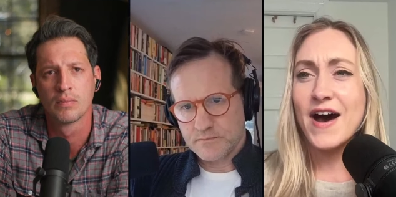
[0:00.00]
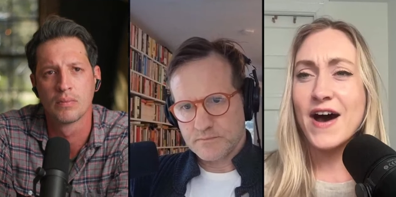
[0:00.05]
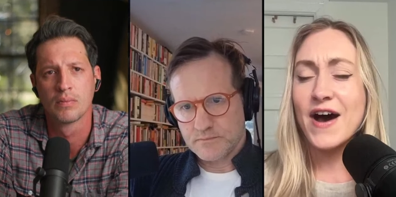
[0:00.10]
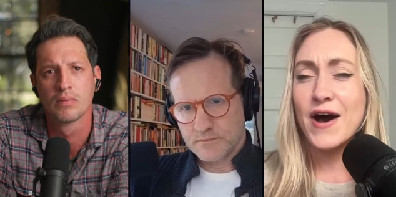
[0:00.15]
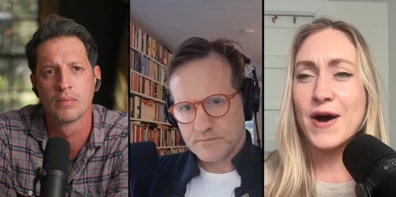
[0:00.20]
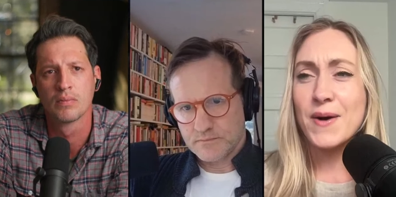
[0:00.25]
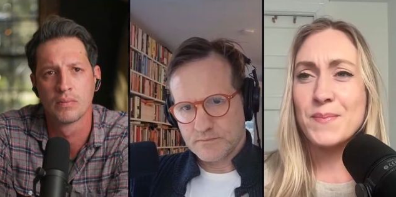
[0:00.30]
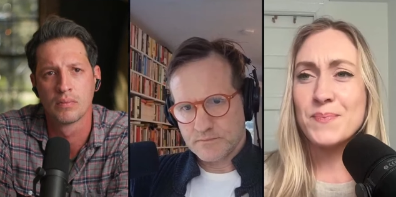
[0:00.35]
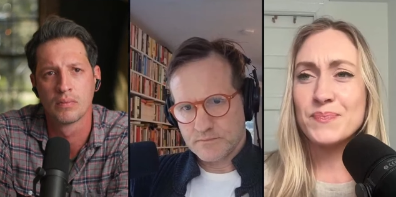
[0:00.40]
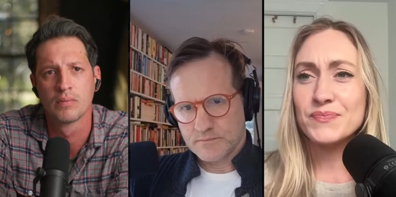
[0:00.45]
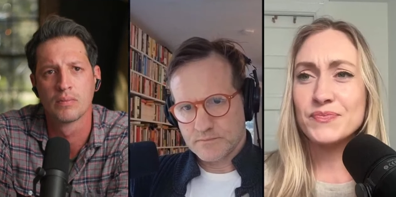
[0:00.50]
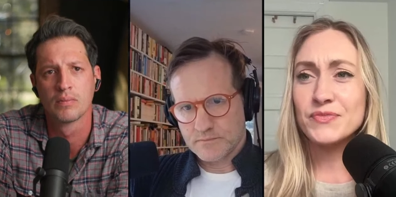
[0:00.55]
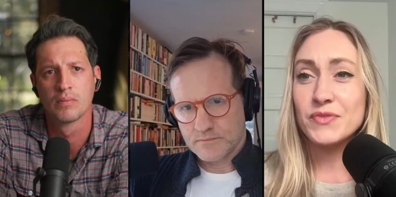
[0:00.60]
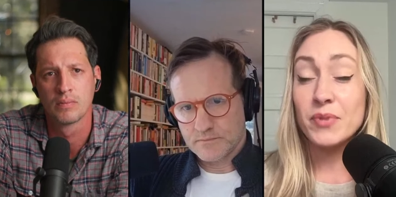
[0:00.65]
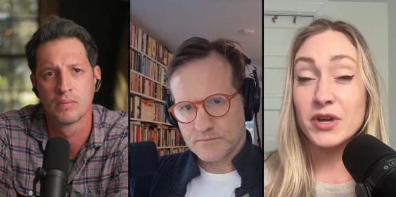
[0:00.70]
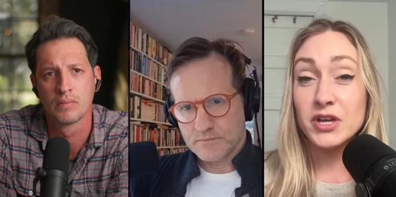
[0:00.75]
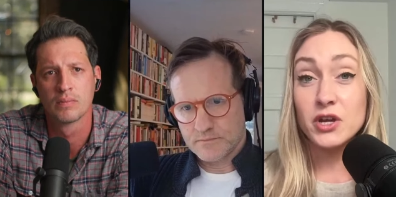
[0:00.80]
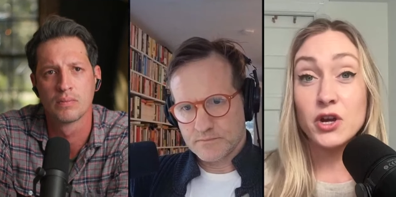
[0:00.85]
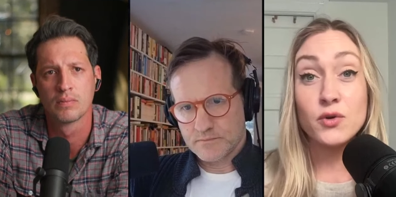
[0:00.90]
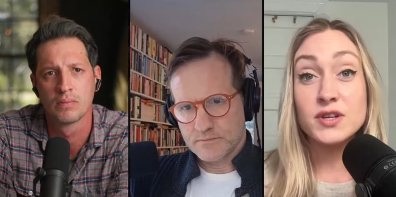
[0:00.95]
Speaker 1: um,
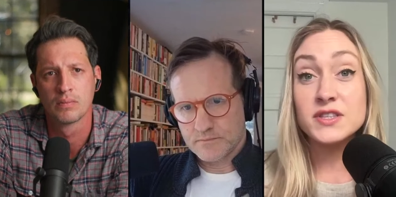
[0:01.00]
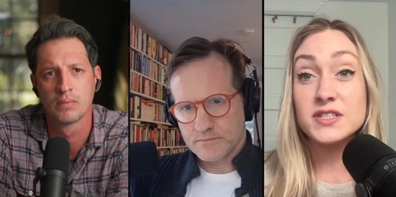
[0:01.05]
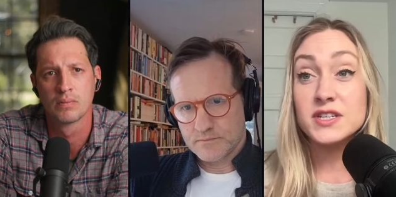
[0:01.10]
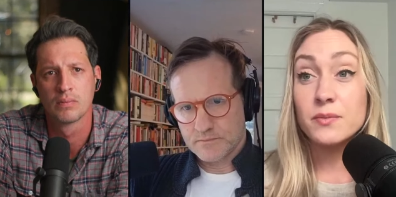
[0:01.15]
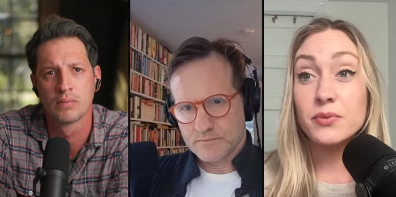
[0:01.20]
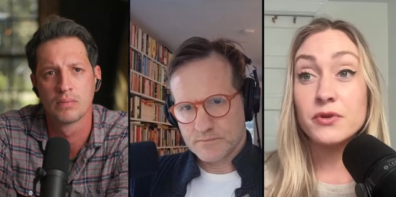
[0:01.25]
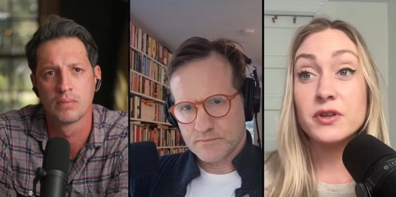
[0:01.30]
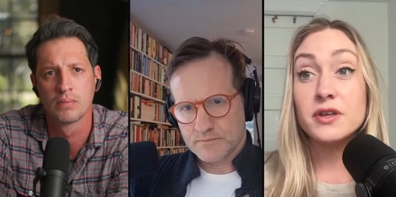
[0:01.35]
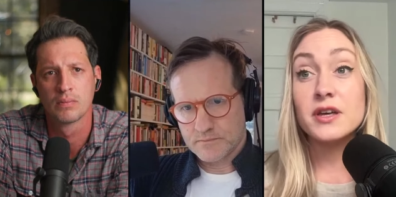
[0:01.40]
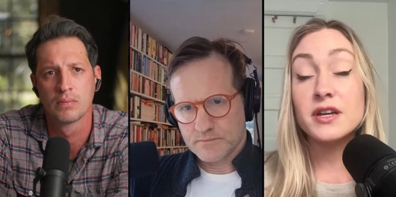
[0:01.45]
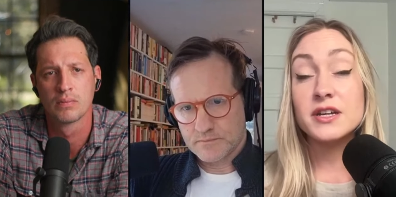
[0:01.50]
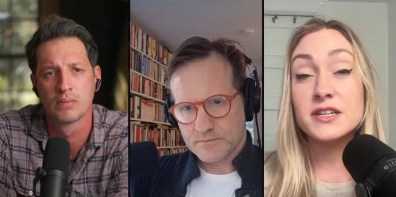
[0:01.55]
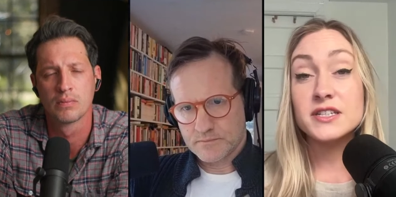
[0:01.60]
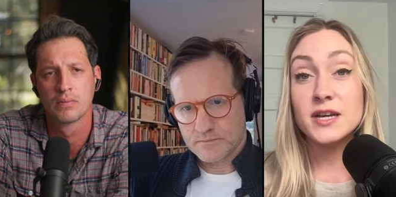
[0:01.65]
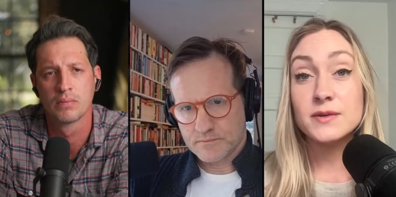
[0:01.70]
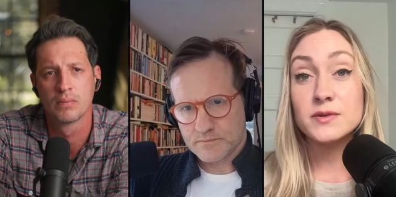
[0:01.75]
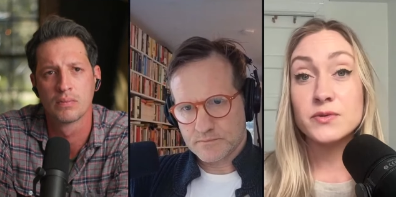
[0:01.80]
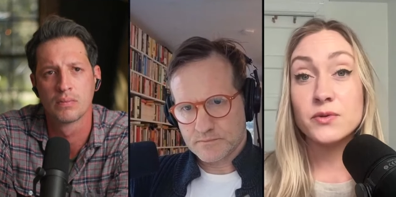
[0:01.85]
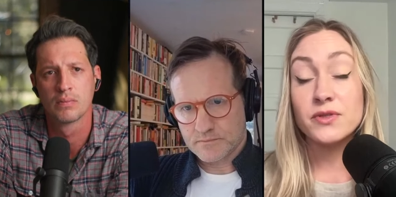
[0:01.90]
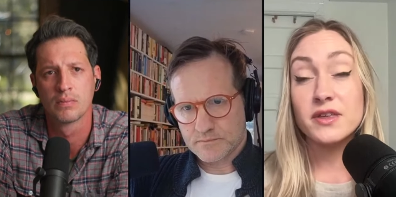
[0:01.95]
but you know it's completely
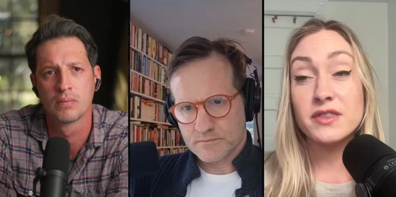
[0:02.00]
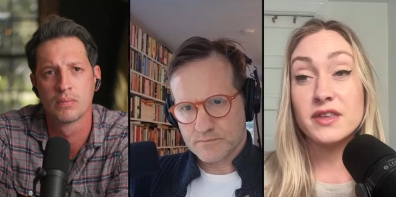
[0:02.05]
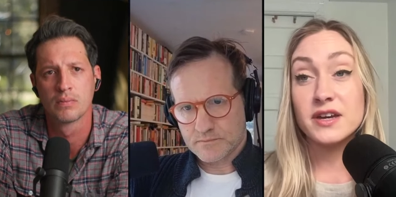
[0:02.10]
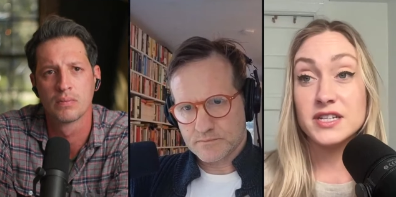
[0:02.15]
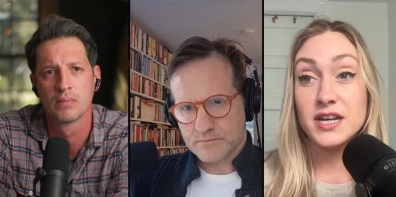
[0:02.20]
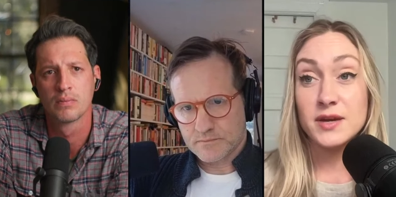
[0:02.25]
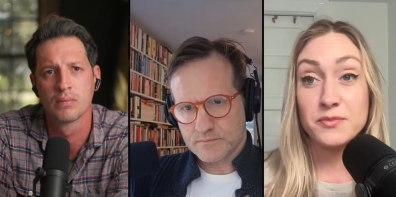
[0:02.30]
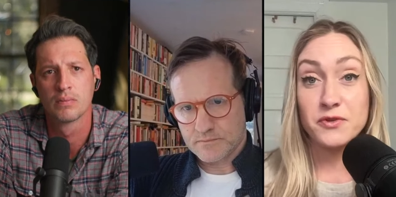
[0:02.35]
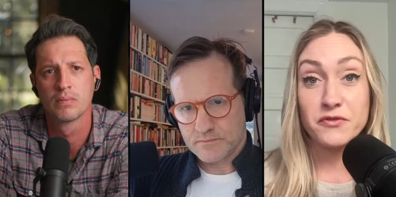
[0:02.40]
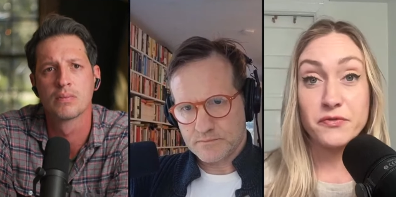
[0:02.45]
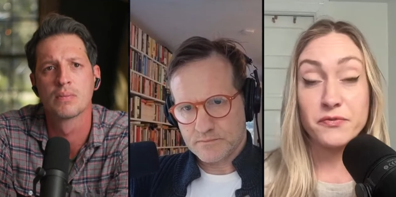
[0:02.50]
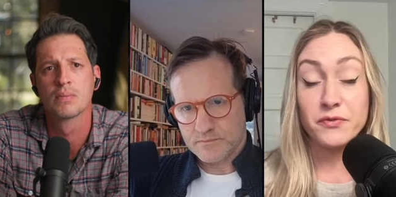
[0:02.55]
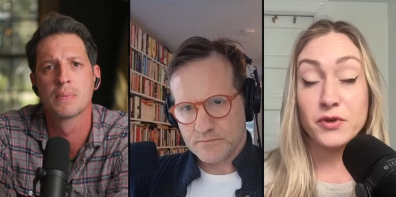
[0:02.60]
unacceptable that that type of